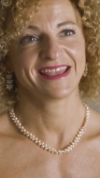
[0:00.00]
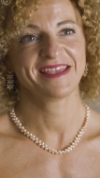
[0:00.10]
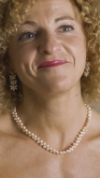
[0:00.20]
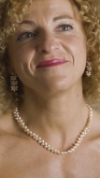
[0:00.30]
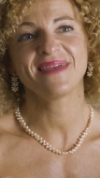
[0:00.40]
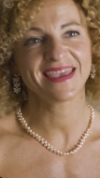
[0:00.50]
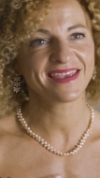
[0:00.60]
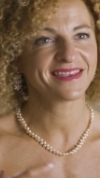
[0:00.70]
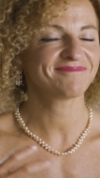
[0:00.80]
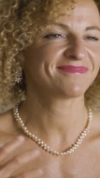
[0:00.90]
it
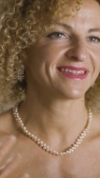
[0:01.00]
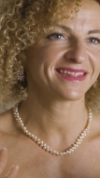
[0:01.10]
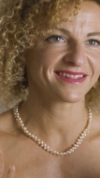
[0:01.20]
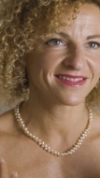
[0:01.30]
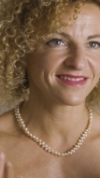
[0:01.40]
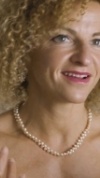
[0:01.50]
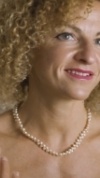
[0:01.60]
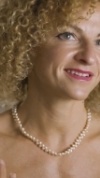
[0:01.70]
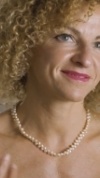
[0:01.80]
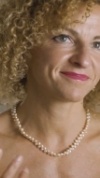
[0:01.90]
may
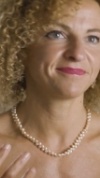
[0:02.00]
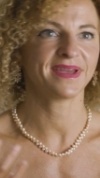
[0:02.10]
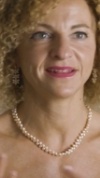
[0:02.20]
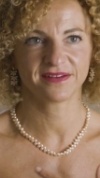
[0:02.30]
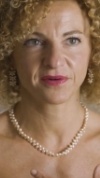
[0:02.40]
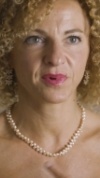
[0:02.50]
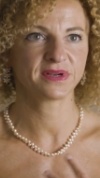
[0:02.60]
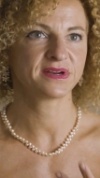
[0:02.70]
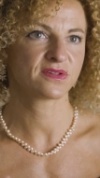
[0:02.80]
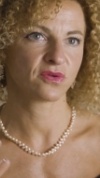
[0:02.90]
not matter
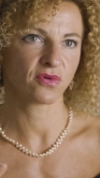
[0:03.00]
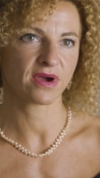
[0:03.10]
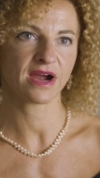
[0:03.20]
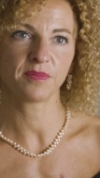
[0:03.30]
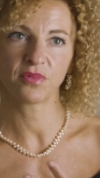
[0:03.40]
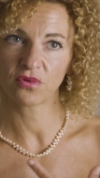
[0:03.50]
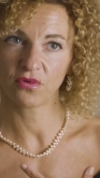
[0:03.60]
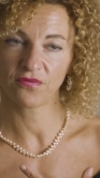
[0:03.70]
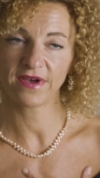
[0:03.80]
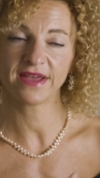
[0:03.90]
whether it's low carb or
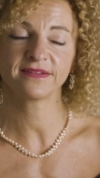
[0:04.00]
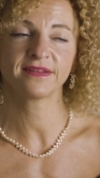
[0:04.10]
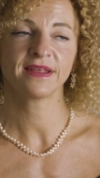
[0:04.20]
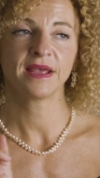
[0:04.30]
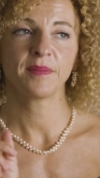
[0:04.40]
low fat.